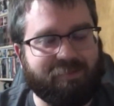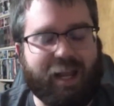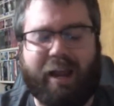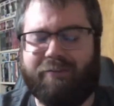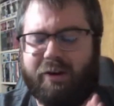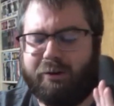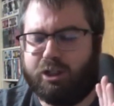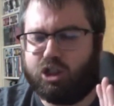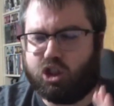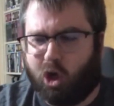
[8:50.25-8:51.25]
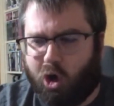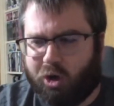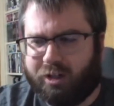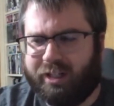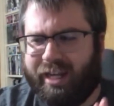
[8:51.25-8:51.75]
A very
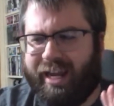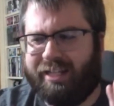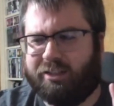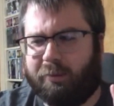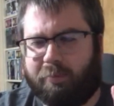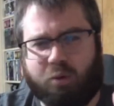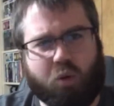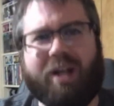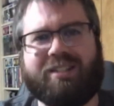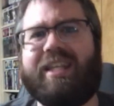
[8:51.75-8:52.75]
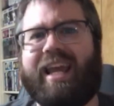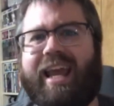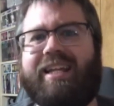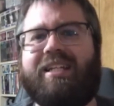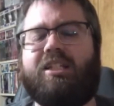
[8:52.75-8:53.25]
dark and depressing
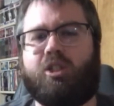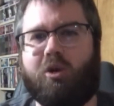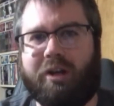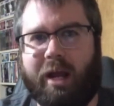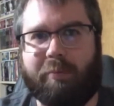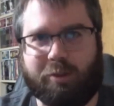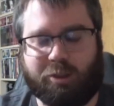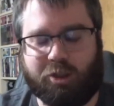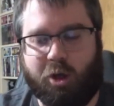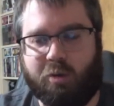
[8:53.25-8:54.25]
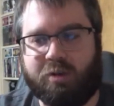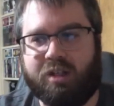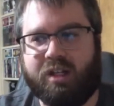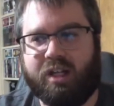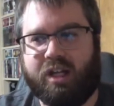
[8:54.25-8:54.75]
ending to an episode
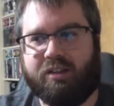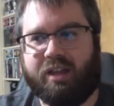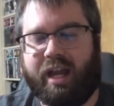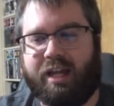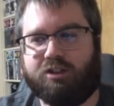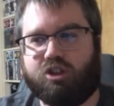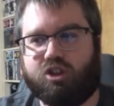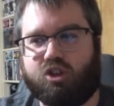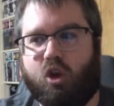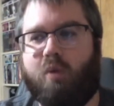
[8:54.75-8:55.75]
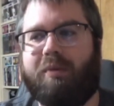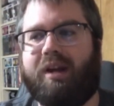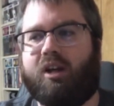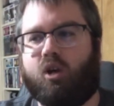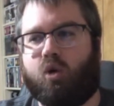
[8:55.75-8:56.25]
that had so
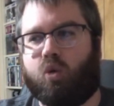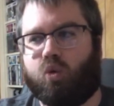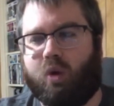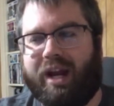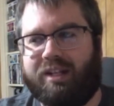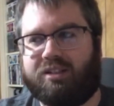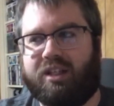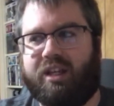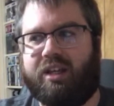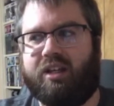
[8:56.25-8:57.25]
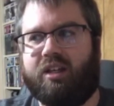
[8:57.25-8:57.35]
many crazy